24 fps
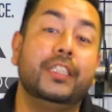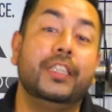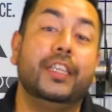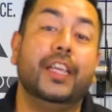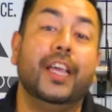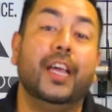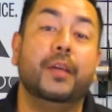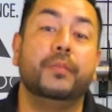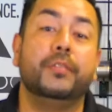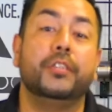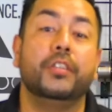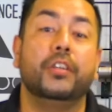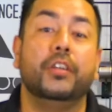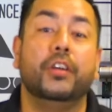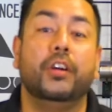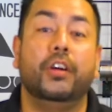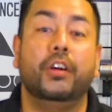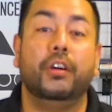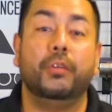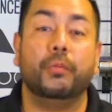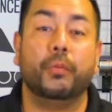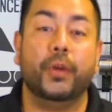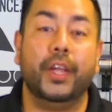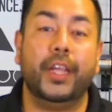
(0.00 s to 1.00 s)
capture
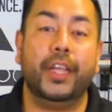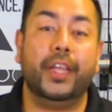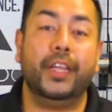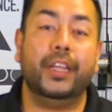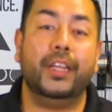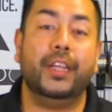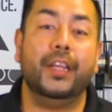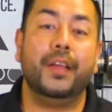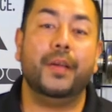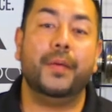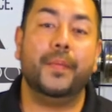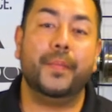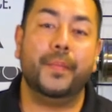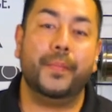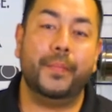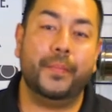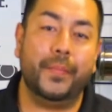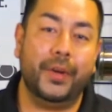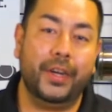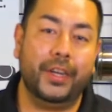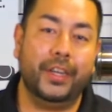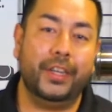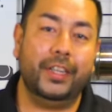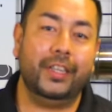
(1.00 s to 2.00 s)
rain,
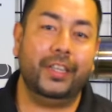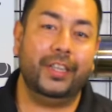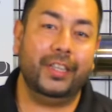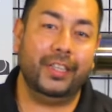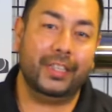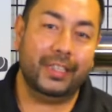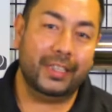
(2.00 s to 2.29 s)
mud,